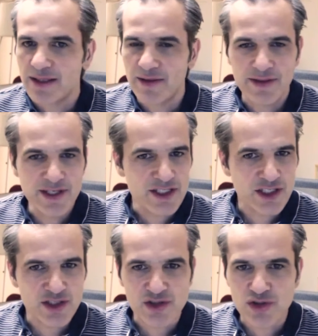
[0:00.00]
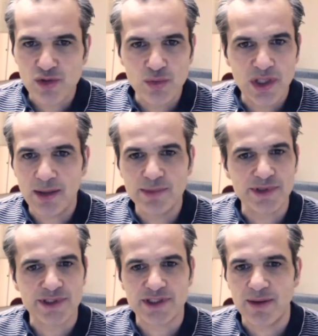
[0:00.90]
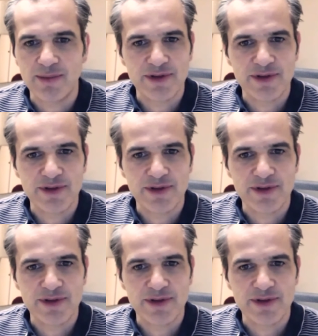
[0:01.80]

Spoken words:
"This is too cumbersome.